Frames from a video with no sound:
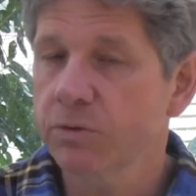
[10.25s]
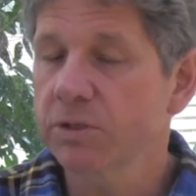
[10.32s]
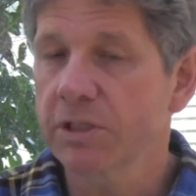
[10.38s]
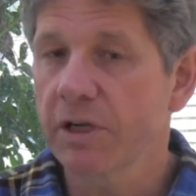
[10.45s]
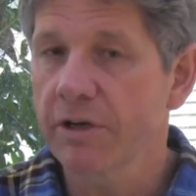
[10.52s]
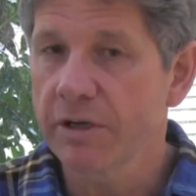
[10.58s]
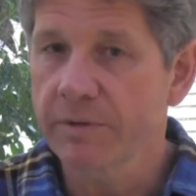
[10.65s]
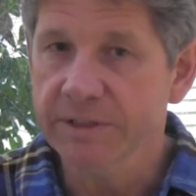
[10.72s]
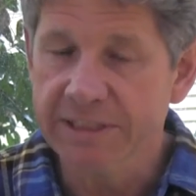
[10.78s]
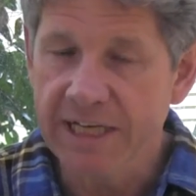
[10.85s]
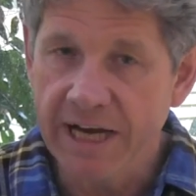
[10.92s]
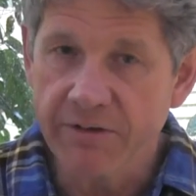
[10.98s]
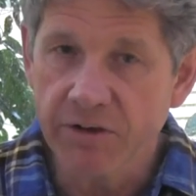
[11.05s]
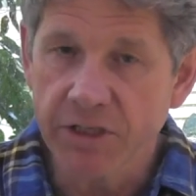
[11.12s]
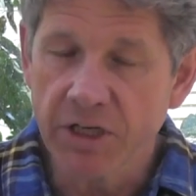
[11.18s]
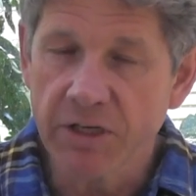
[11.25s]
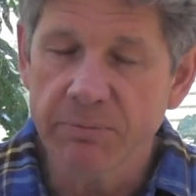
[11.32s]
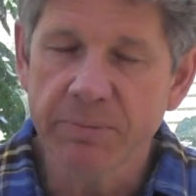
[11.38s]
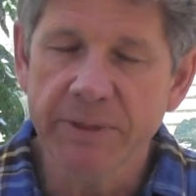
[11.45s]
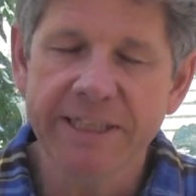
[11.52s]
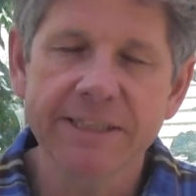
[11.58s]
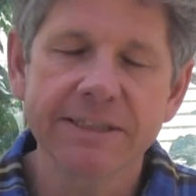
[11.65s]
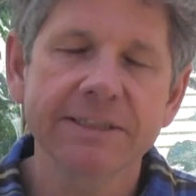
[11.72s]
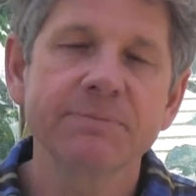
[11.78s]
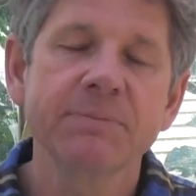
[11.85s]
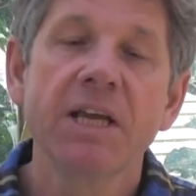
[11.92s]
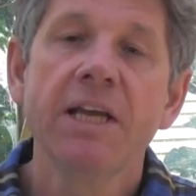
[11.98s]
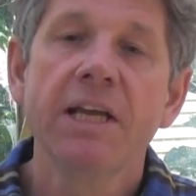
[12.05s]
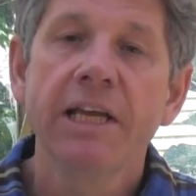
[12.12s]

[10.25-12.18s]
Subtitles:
also known as haricot beans.